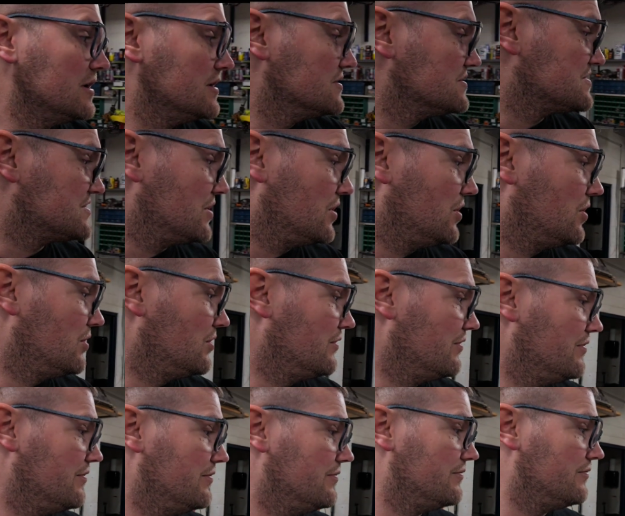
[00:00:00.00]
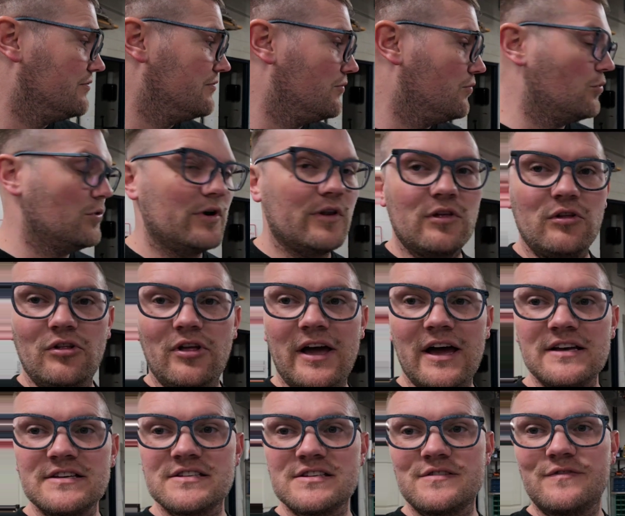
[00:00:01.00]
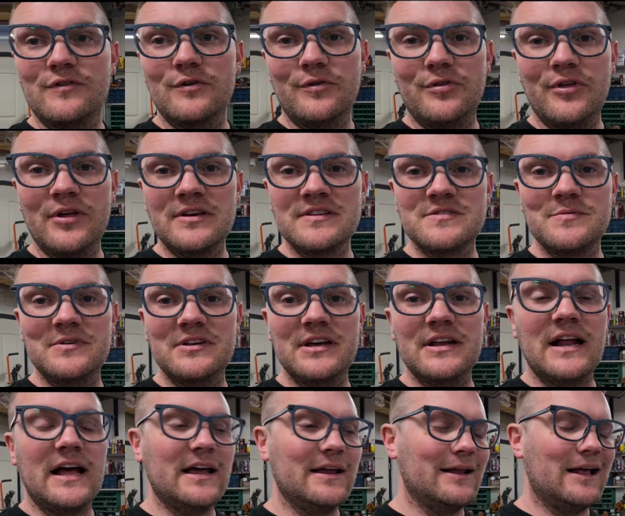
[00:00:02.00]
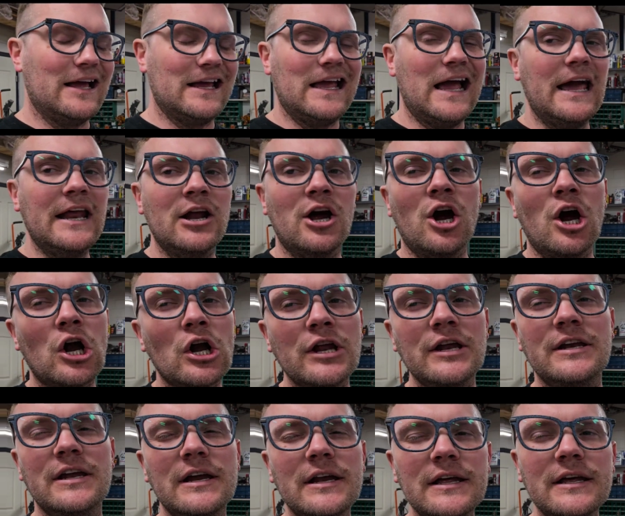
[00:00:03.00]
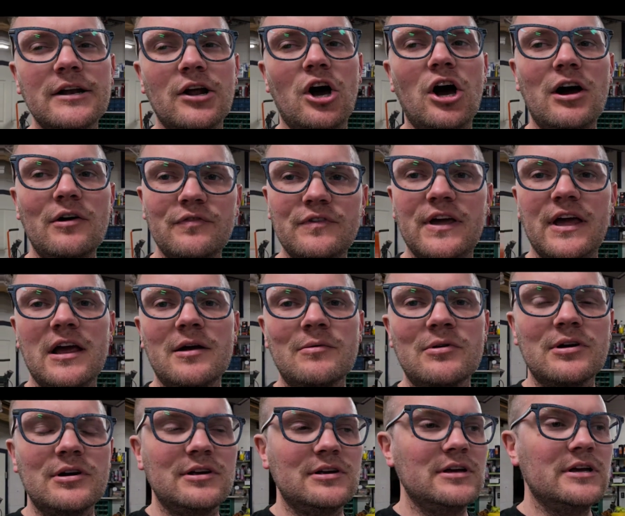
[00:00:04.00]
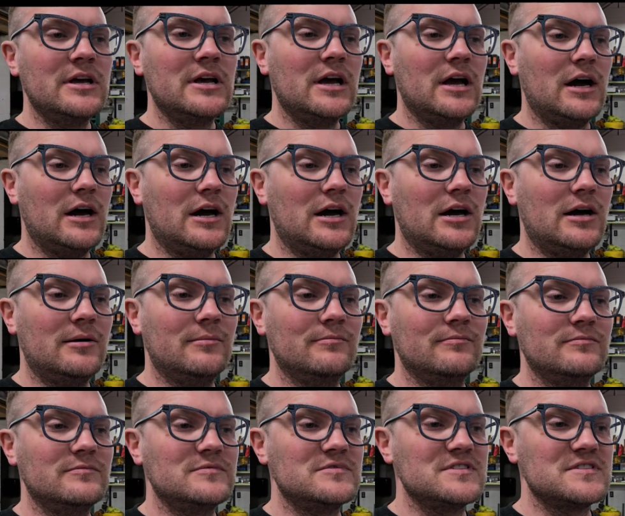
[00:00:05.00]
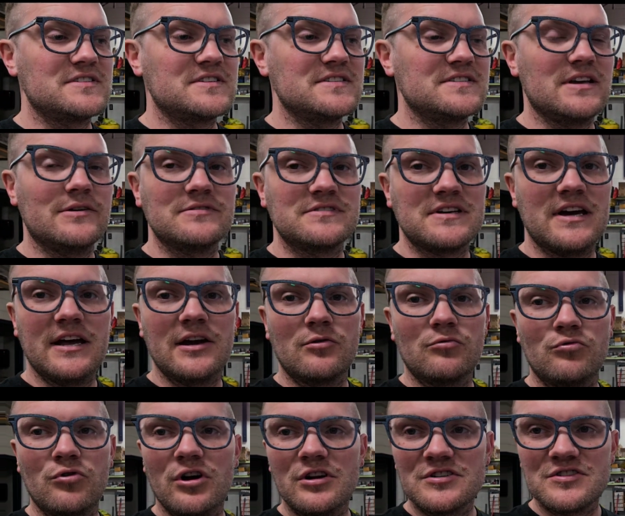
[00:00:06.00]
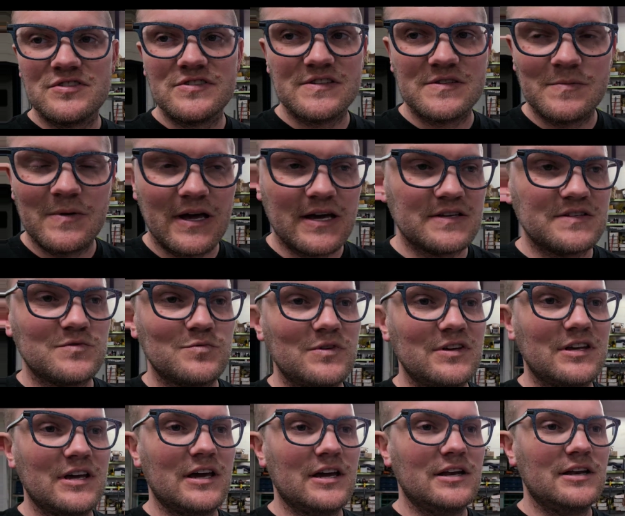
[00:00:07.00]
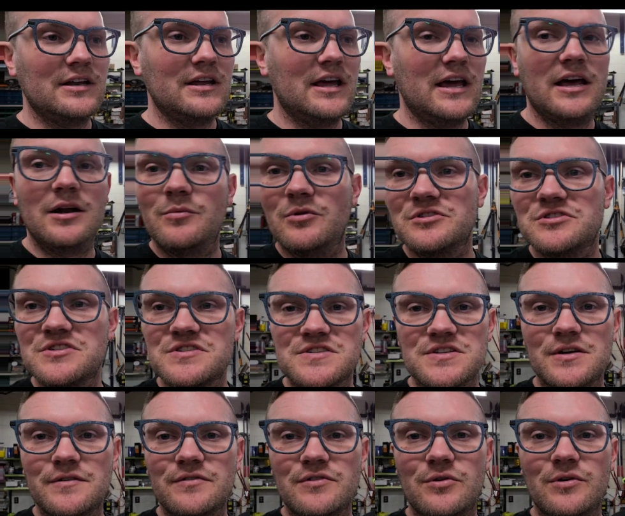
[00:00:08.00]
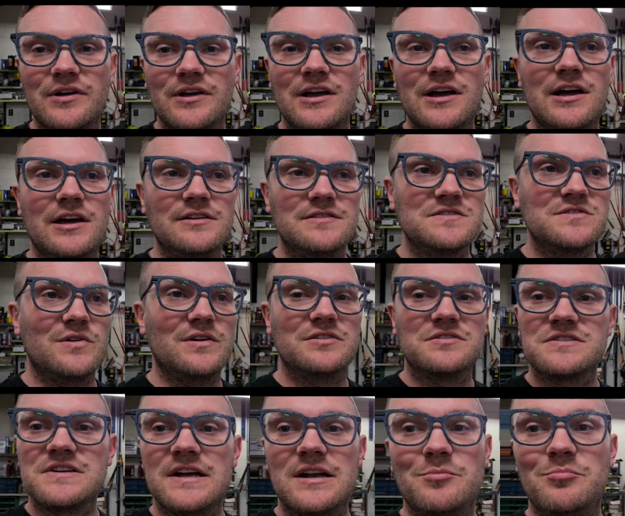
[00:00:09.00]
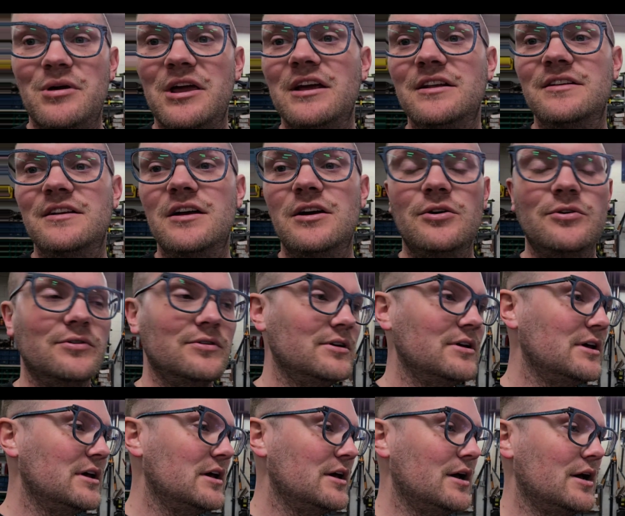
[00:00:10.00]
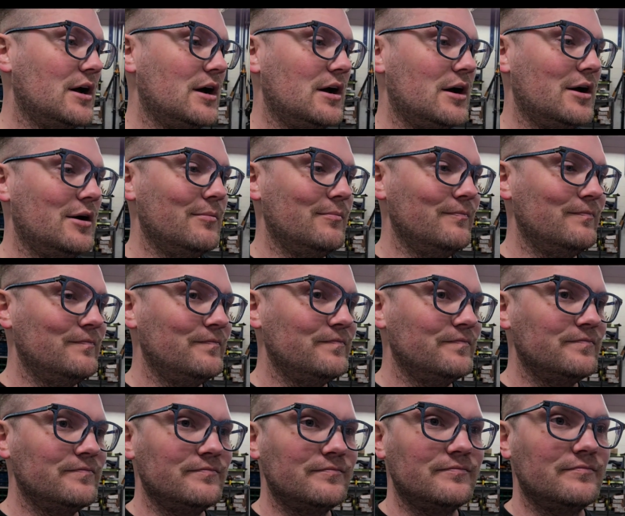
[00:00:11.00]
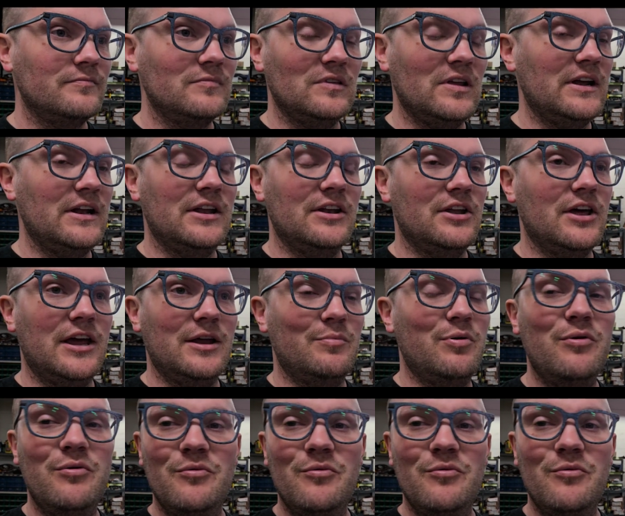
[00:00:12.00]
So one of the last few things we did, I kind of already did it off camera, just because I was kind of rushed this past weekend, had a bunch of stuff going on, so I just kind of banged it out late at night.